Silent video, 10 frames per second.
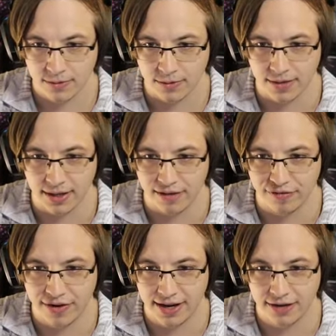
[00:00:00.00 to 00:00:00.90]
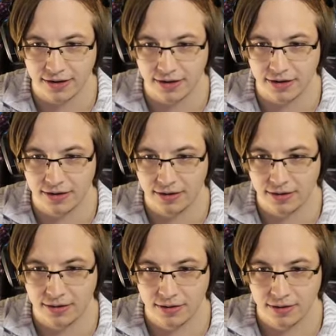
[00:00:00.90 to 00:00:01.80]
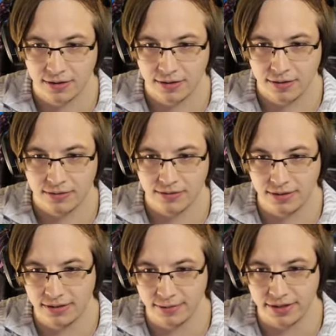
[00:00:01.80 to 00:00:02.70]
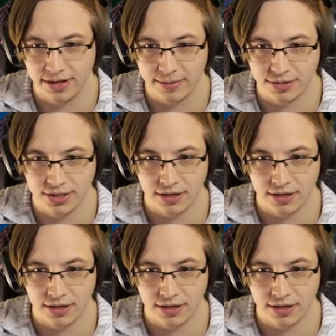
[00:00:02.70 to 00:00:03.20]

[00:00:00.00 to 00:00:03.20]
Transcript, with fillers: Okay. Fire. A little bit of damage there.